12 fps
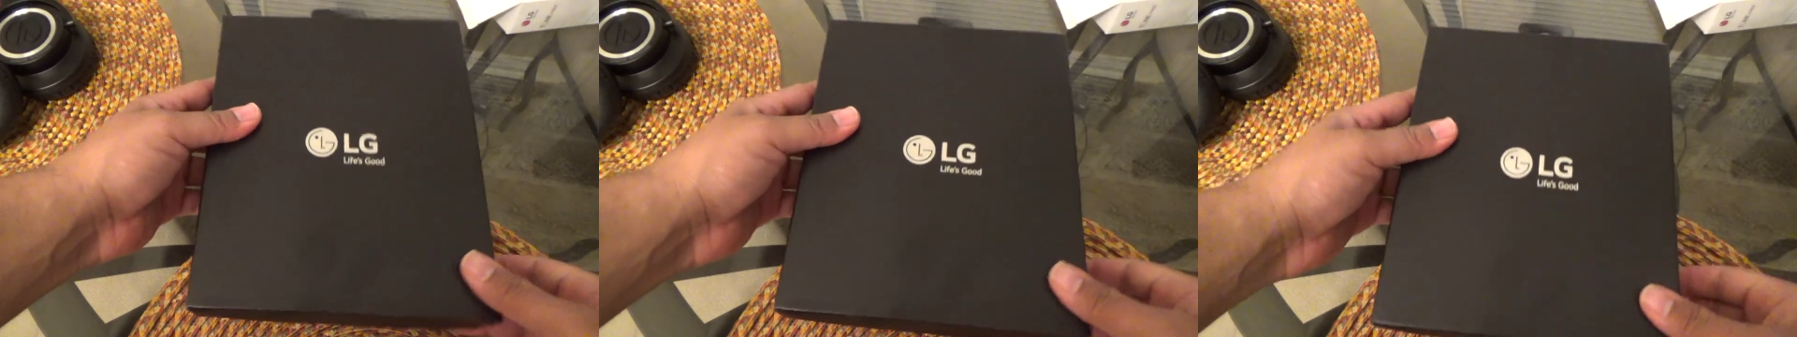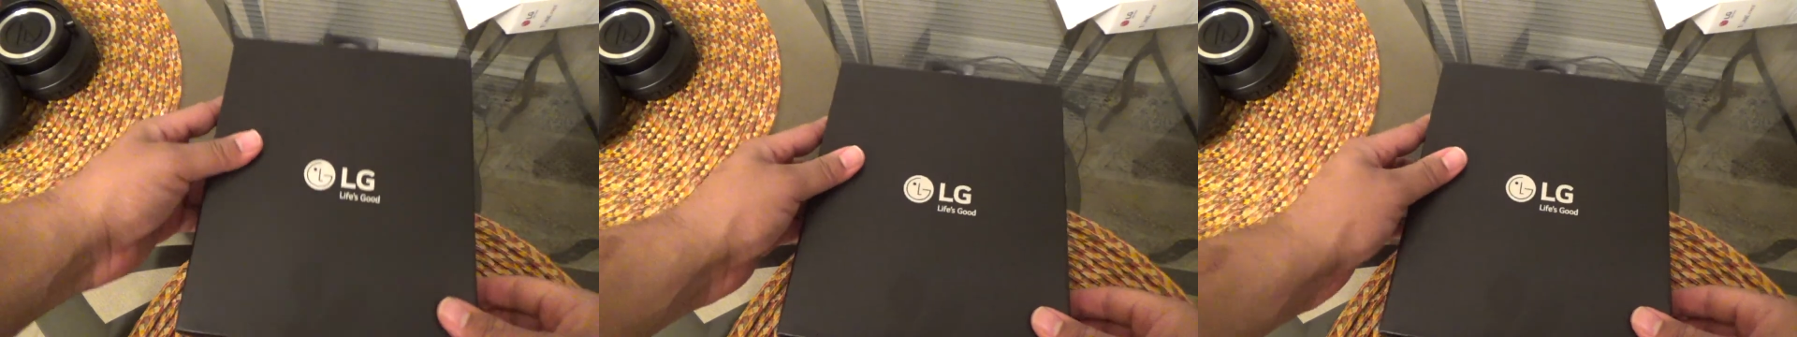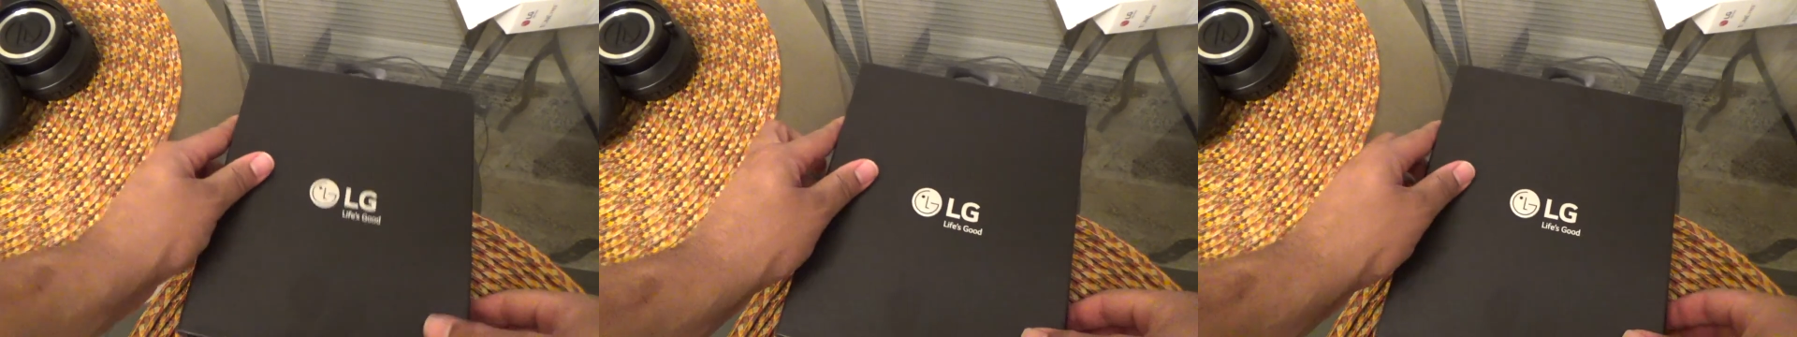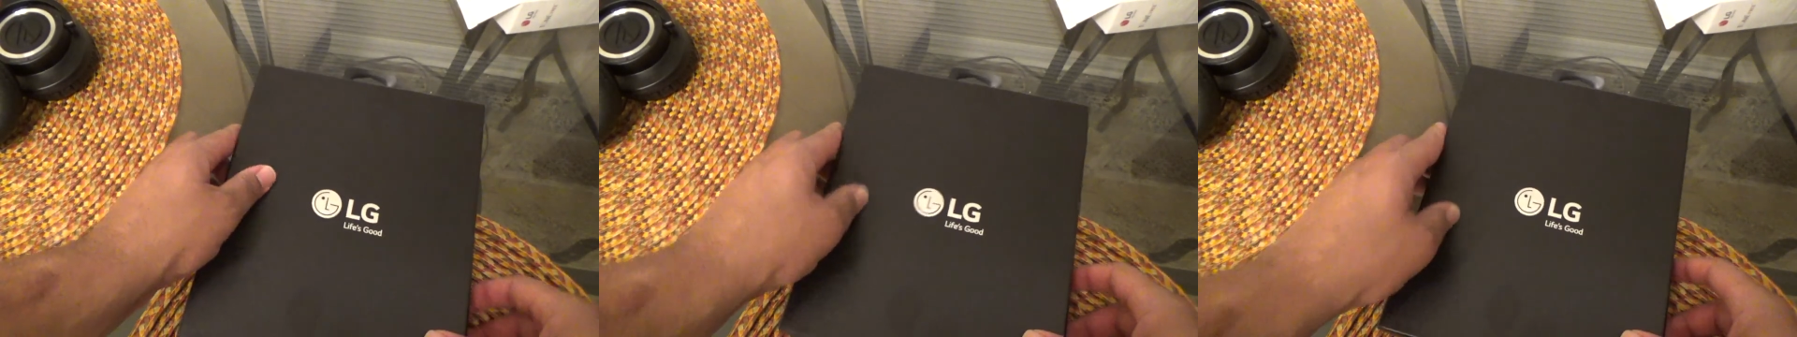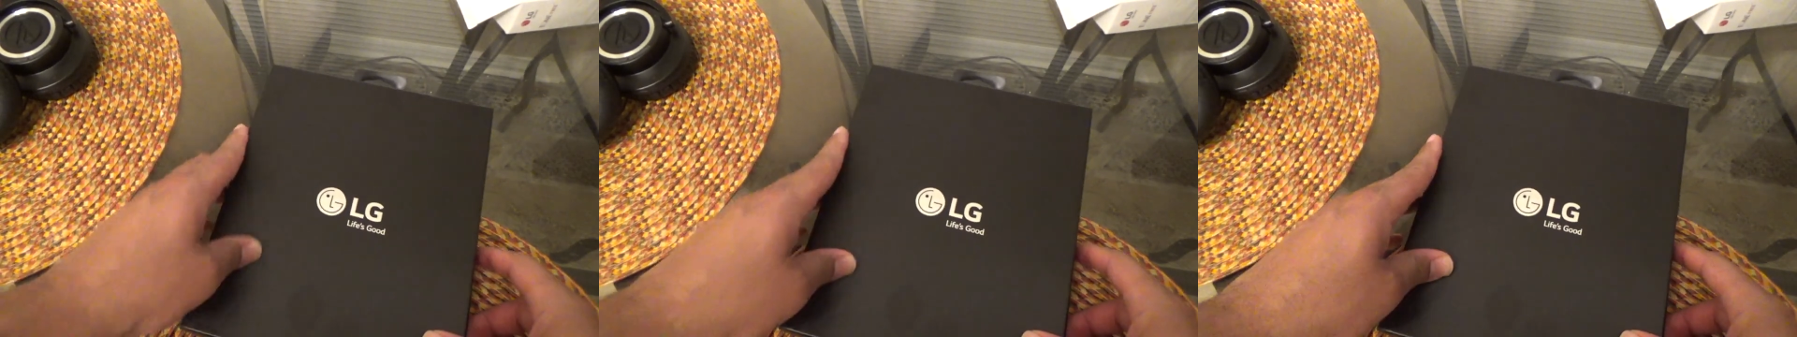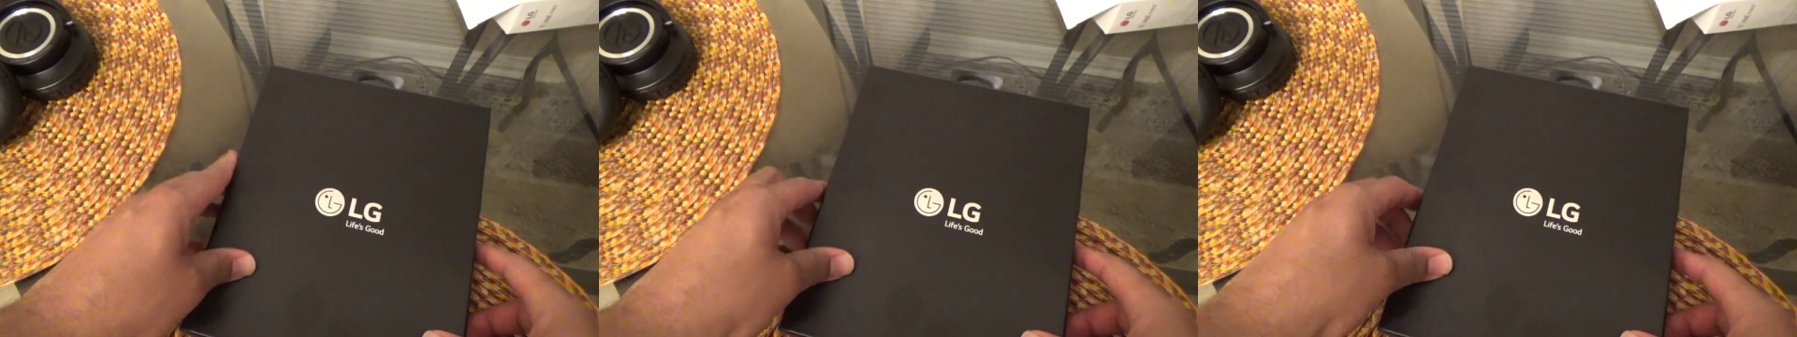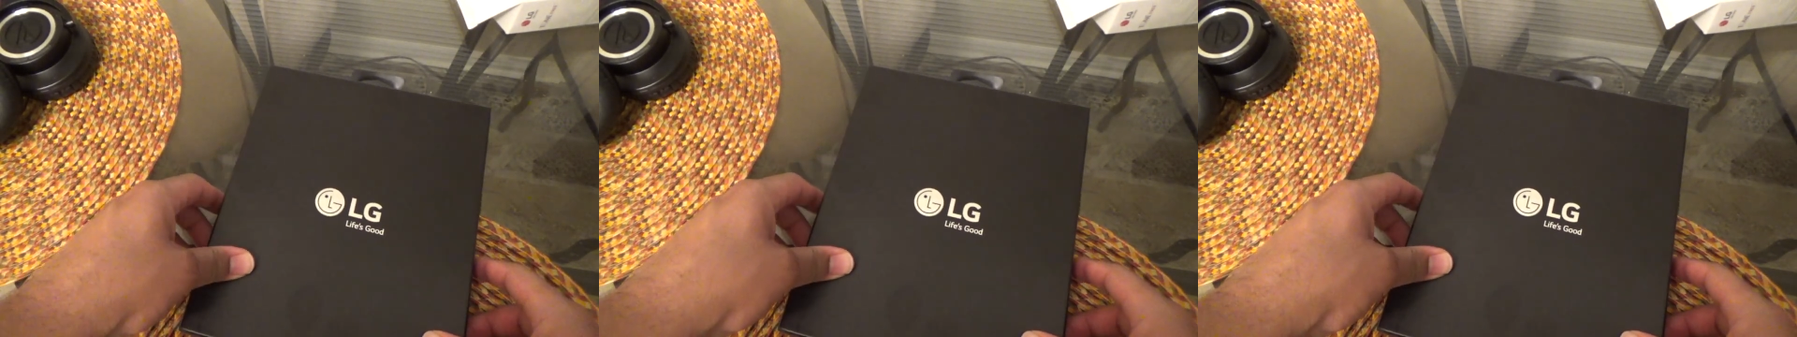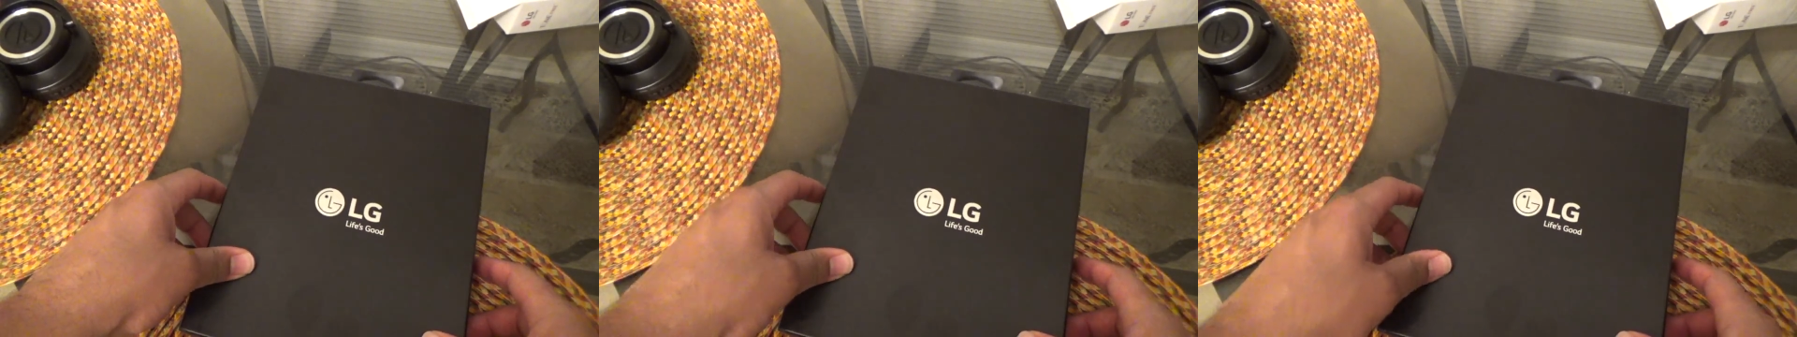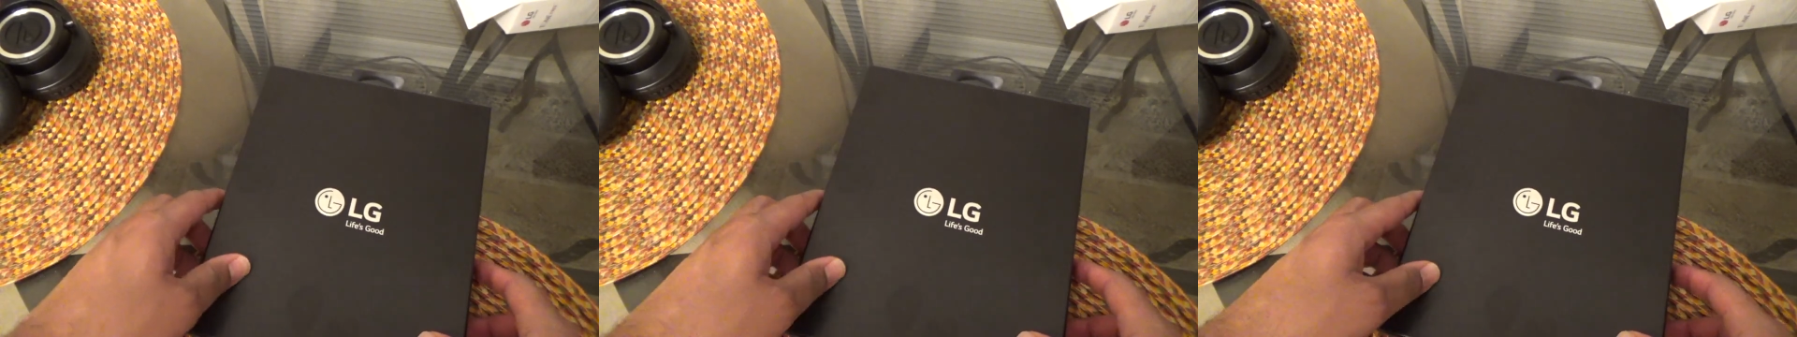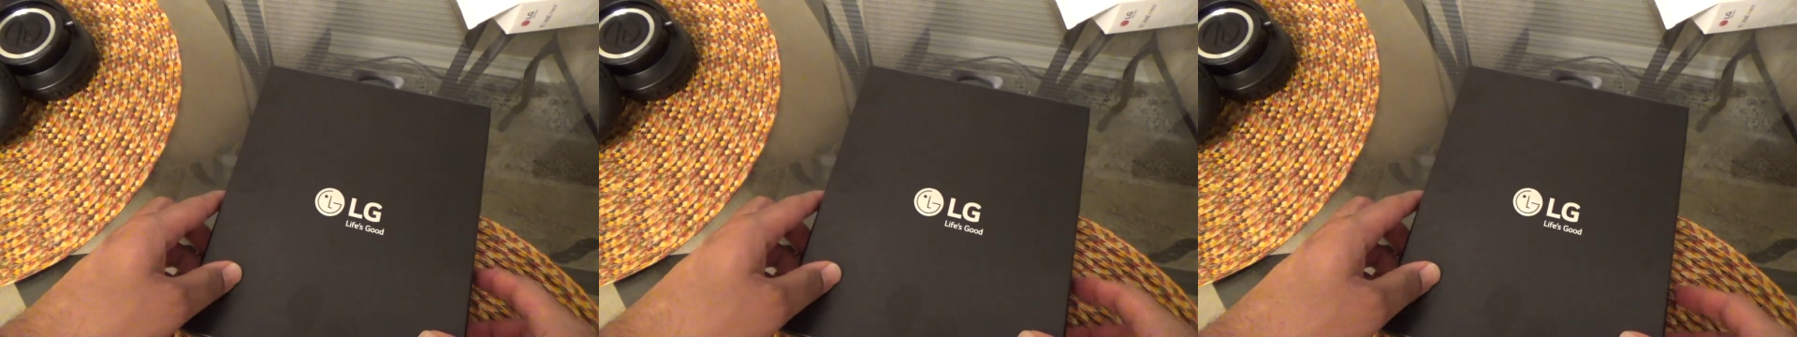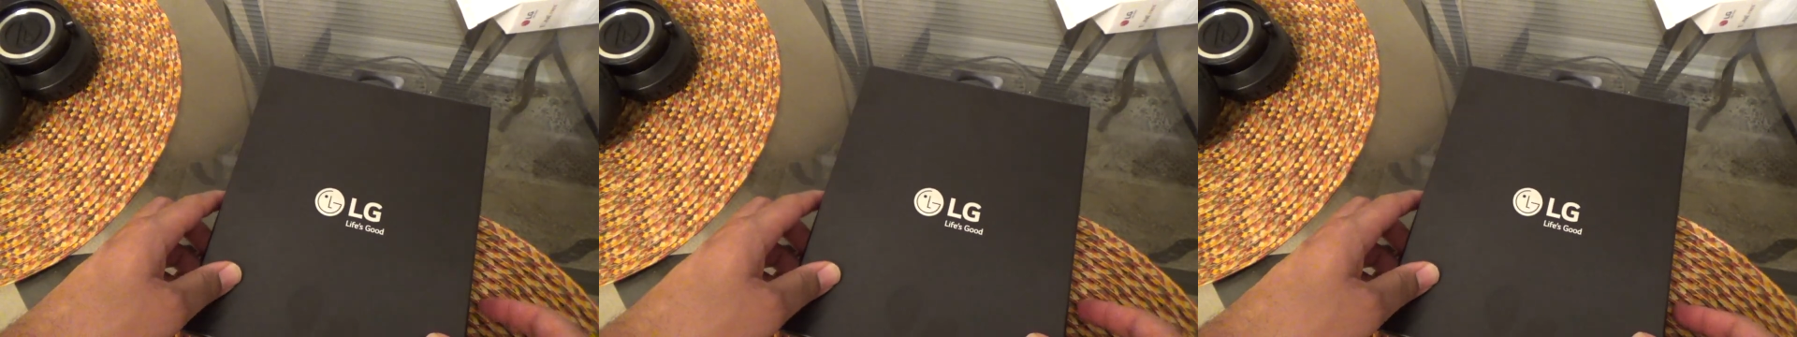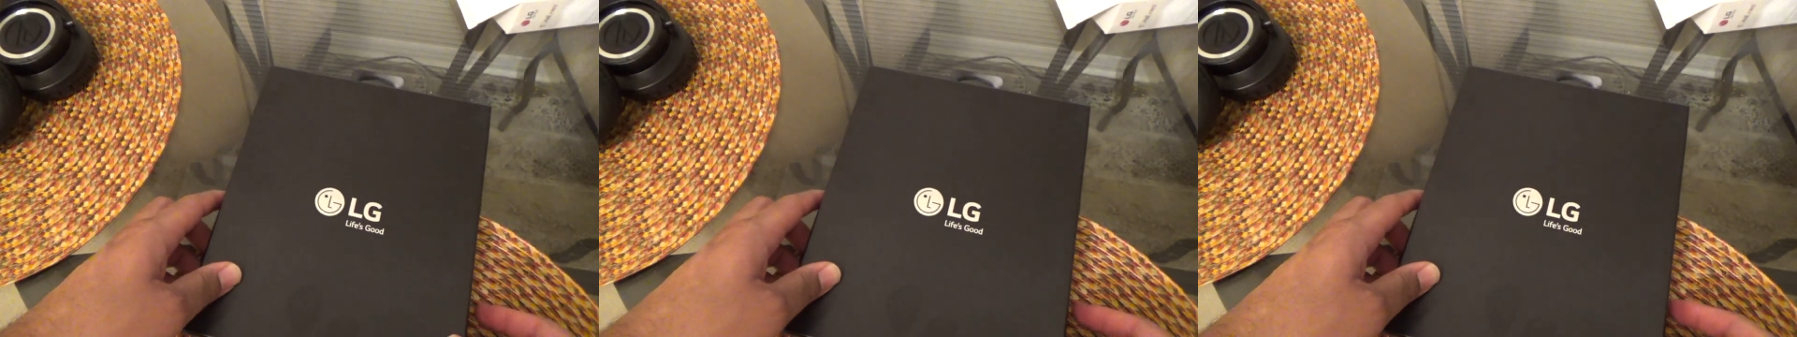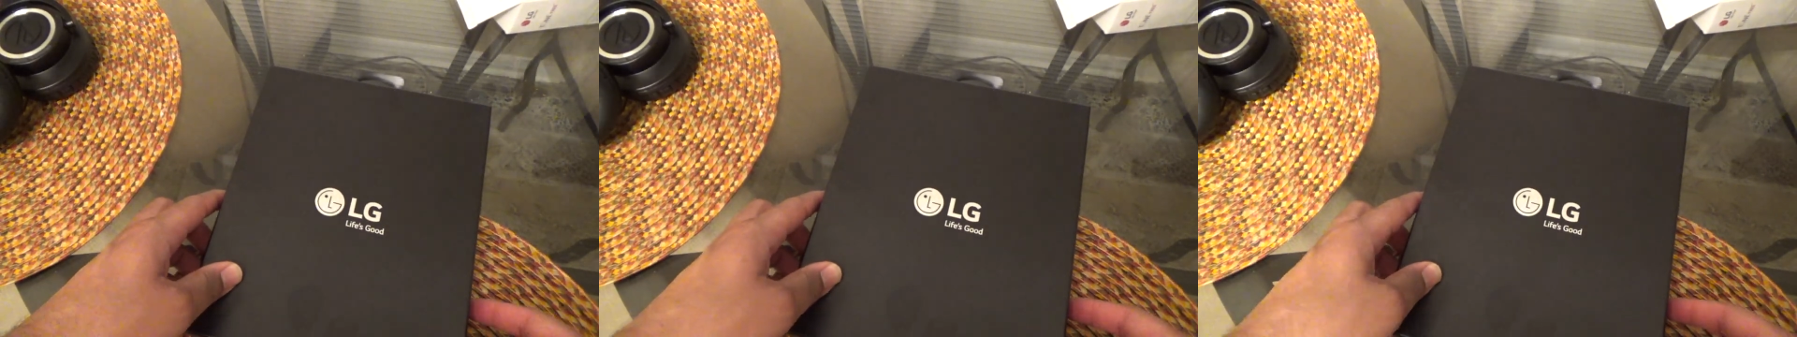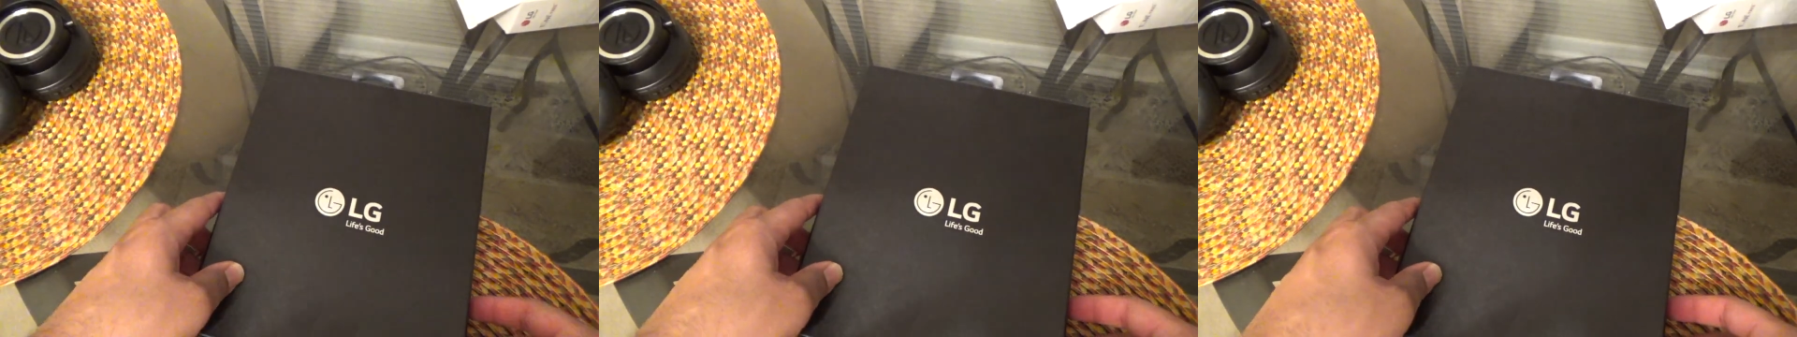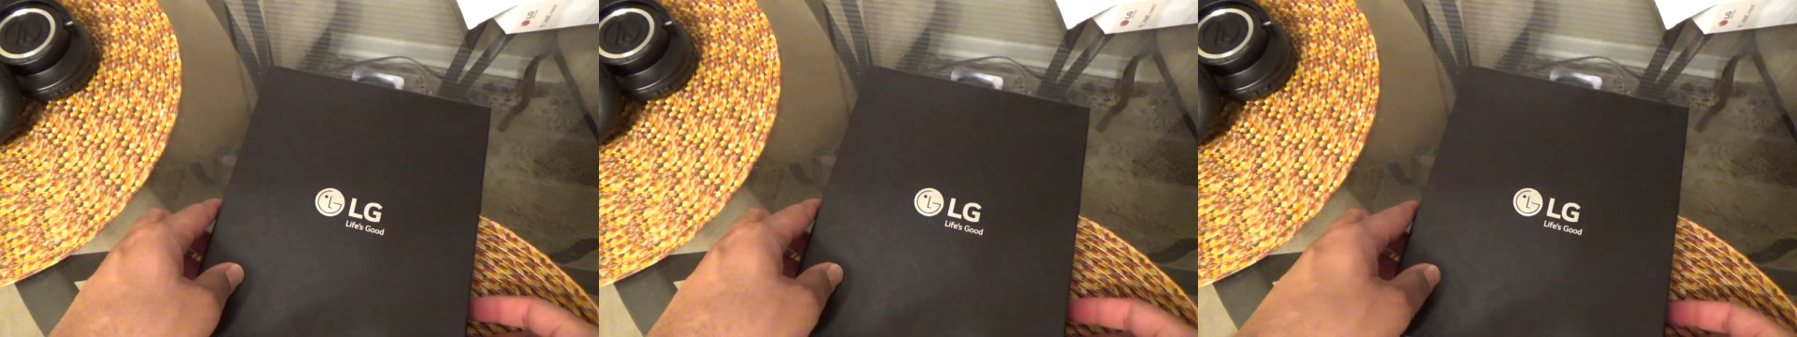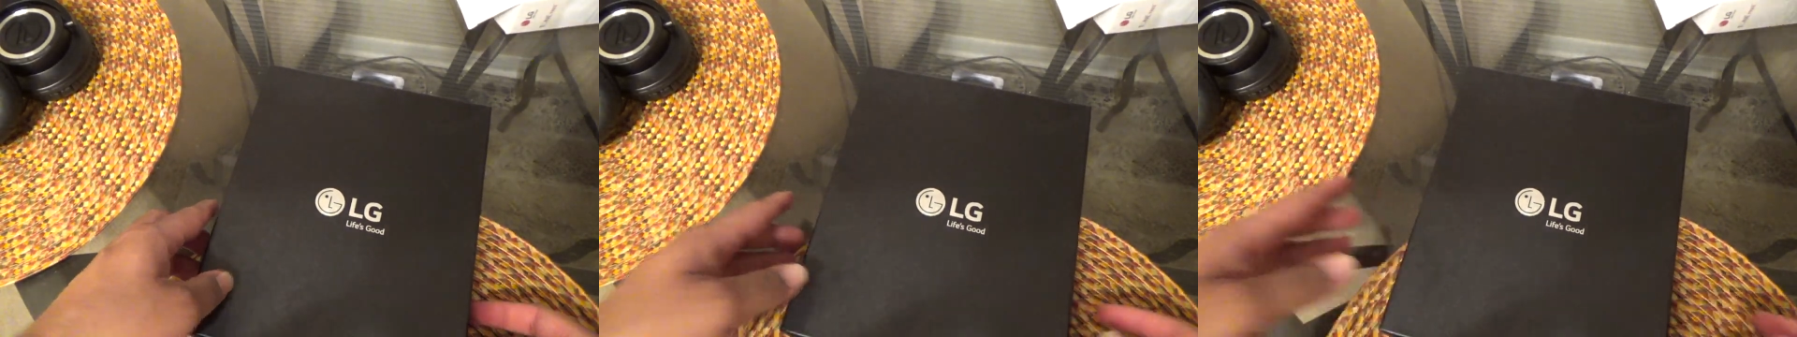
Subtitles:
(no speaker visible)